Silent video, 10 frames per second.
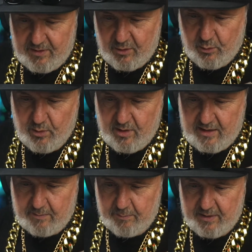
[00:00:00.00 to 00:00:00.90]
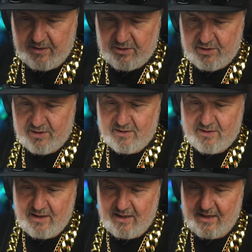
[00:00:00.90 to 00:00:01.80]
very quiet bunch
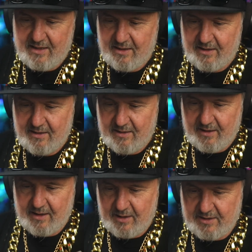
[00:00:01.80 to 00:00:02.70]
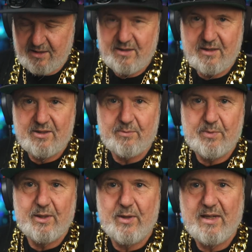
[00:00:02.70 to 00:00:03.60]
today. I didn't
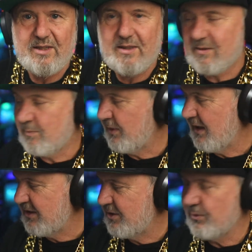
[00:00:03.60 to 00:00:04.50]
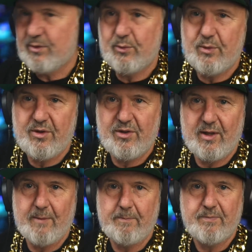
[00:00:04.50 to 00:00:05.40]
blast you all with
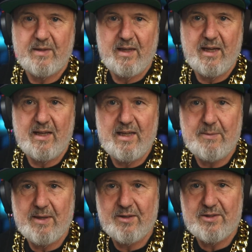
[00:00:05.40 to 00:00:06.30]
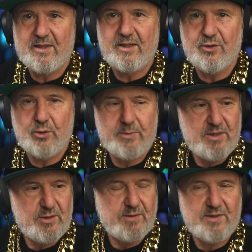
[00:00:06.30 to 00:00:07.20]
emails like I
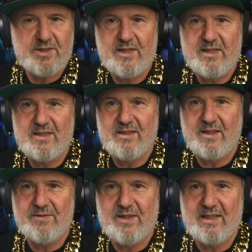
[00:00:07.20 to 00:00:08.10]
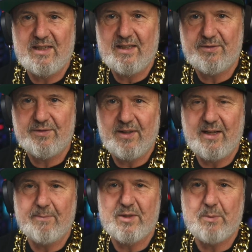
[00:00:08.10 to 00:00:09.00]
normally do. I've decided I've done enough
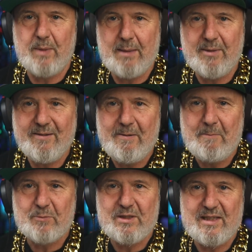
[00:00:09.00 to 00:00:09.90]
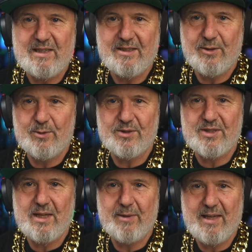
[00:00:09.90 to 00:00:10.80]
spamming to let you know
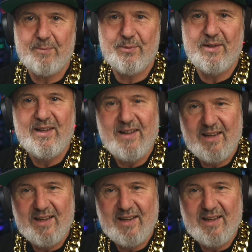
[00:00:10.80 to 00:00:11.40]
what's coming up.